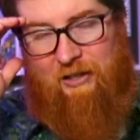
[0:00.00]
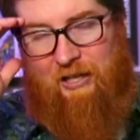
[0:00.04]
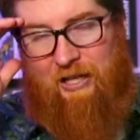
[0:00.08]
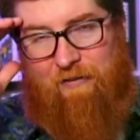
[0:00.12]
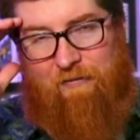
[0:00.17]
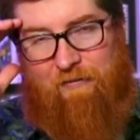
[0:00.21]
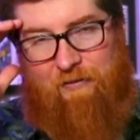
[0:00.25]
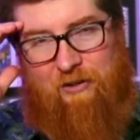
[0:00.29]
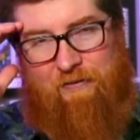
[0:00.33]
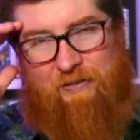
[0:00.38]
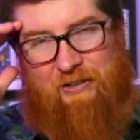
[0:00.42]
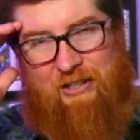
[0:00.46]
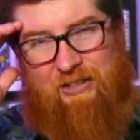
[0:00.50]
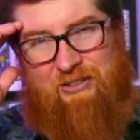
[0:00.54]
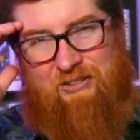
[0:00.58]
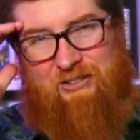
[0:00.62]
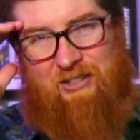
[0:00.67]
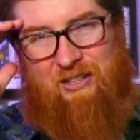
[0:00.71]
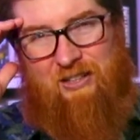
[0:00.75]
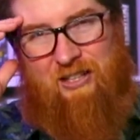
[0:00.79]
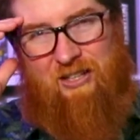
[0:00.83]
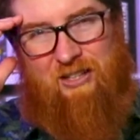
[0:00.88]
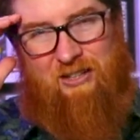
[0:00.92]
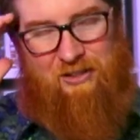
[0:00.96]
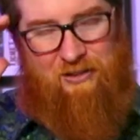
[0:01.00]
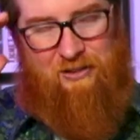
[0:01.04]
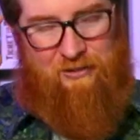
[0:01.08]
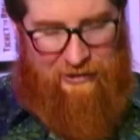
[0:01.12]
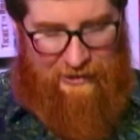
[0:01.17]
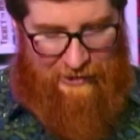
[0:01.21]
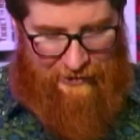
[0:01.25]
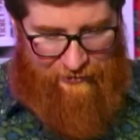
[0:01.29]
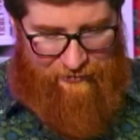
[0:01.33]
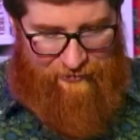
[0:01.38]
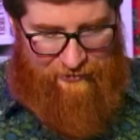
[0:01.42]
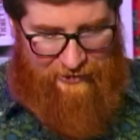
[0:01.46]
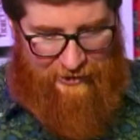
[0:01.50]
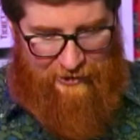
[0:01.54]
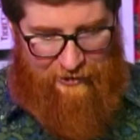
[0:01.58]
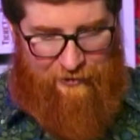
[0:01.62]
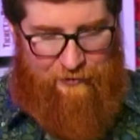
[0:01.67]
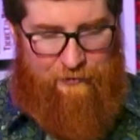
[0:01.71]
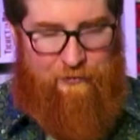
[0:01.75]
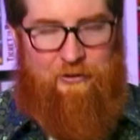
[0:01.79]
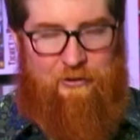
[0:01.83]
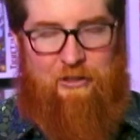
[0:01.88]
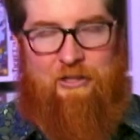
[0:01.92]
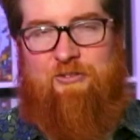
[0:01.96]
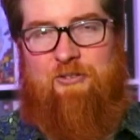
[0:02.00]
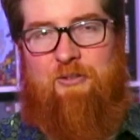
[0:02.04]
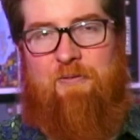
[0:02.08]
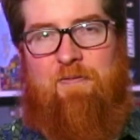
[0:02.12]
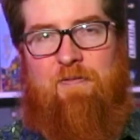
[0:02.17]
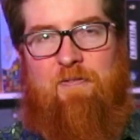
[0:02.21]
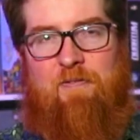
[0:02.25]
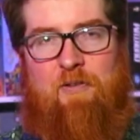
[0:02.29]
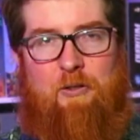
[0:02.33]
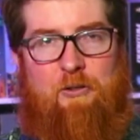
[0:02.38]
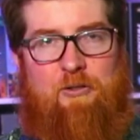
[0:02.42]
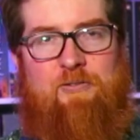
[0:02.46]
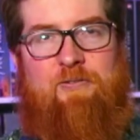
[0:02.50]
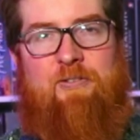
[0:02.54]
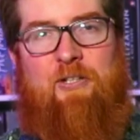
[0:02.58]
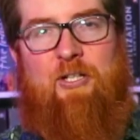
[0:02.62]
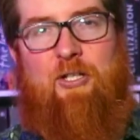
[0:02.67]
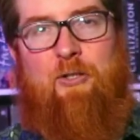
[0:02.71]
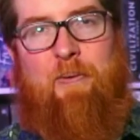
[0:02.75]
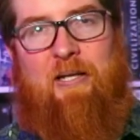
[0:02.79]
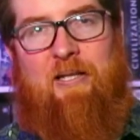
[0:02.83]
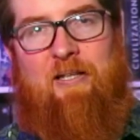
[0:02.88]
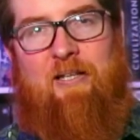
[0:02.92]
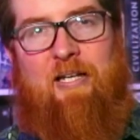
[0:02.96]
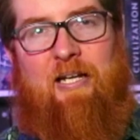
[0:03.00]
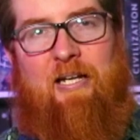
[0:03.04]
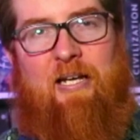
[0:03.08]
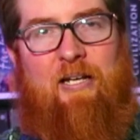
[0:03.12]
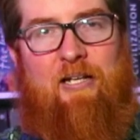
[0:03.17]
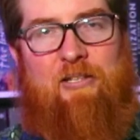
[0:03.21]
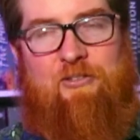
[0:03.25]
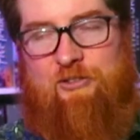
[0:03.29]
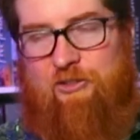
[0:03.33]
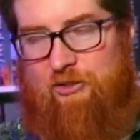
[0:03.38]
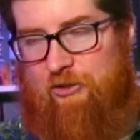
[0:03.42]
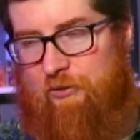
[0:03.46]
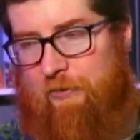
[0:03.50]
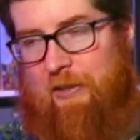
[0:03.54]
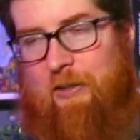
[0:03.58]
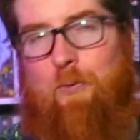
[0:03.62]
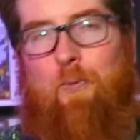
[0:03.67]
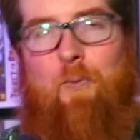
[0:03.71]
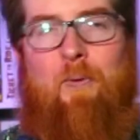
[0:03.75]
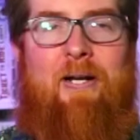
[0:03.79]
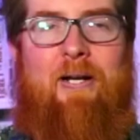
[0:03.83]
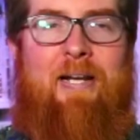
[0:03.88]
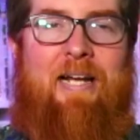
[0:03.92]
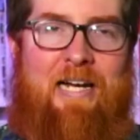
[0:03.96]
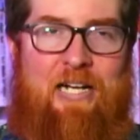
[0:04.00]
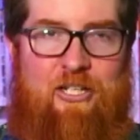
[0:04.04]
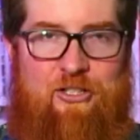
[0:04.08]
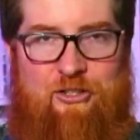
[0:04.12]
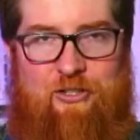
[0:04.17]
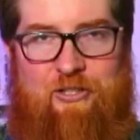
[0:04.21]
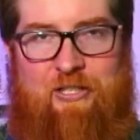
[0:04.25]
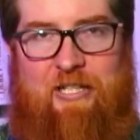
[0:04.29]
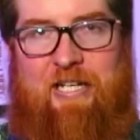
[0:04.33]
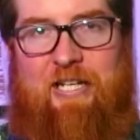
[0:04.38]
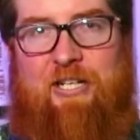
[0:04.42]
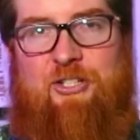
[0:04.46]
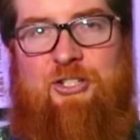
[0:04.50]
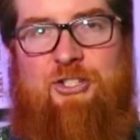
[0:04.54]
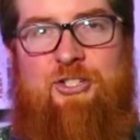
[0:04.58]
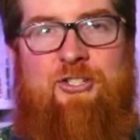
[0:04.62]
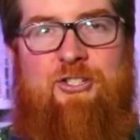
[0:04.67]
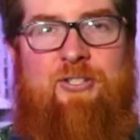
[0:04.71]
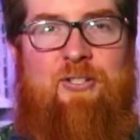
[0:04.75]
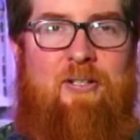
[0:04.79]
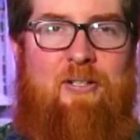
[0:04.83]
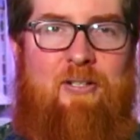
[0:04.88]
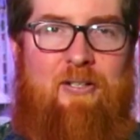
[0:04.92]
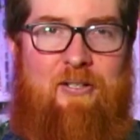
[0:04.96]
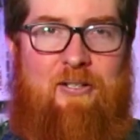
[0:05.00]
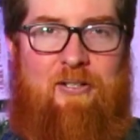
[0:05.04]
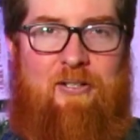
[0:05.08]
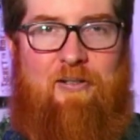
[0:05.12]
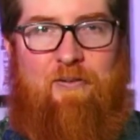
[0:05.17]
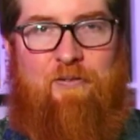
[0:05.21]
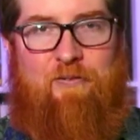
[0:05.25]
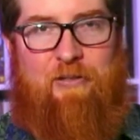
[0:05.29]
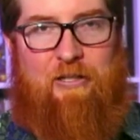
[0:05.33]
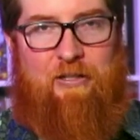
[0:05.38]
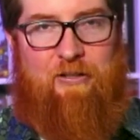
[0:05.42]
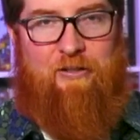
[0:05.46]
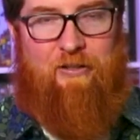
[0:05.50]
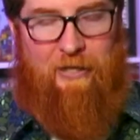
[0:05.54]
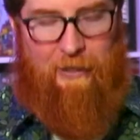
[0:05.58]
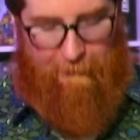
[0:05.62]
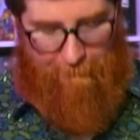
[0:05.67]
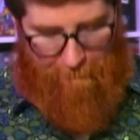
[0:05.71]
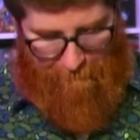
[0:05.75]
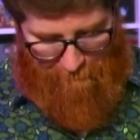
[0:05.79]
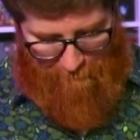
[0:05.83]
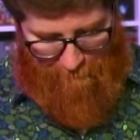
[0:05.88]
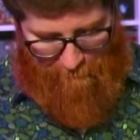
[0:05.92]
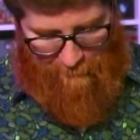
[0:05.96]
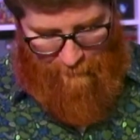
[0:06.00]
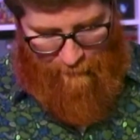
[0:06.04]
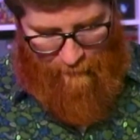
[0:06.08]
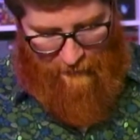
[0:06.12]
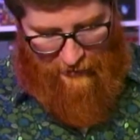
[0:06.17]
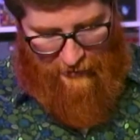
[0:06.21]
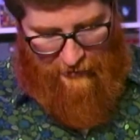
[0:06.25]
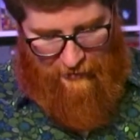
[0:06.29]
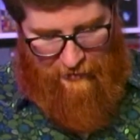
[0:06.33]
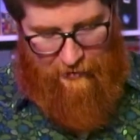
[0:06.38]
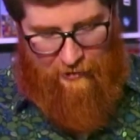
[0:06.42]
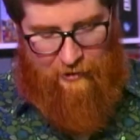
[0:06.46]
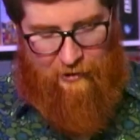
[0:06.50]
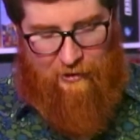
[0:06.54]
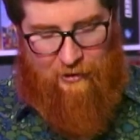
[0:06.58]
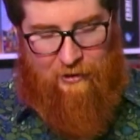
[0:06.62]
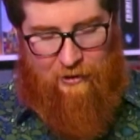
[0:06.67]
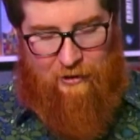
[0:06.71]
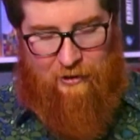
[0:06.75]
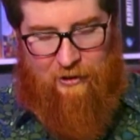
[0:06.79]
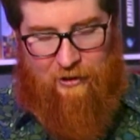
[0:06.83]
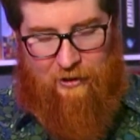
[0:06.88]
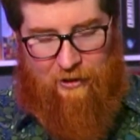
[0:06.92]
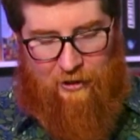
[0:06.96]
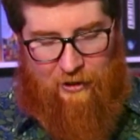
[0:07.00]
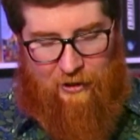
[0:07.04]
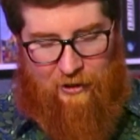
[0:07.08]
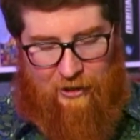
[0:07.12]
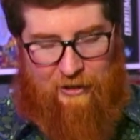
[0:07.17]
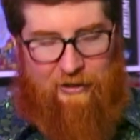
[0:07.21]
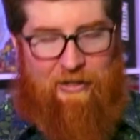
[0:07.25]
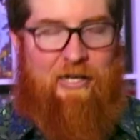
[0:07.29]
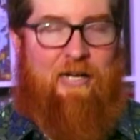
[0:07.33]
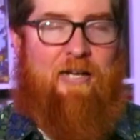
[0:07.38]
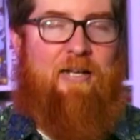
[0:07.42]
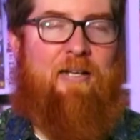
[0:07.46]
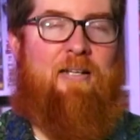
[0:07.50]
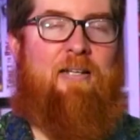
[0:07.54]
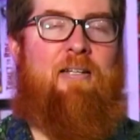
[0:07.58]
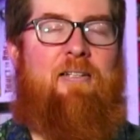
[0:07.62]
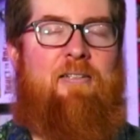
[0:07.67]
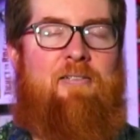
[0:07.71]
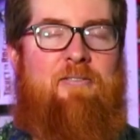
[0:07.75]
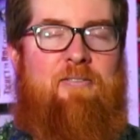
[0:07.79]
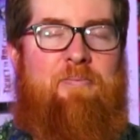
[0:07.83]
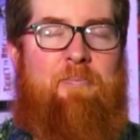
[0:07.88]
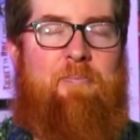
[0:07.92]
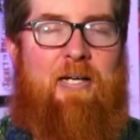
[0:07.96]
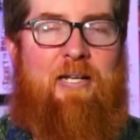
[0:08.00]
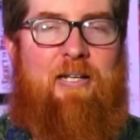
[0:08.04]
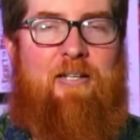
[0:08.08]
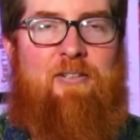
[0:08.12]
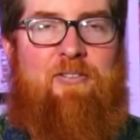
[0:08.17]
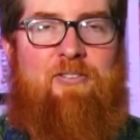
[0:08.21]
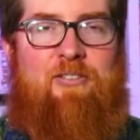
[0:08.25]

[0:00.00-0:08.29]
Even if it is a little heads down, it still flows very quickly as you're doing 1 action each throughout the game. And that is my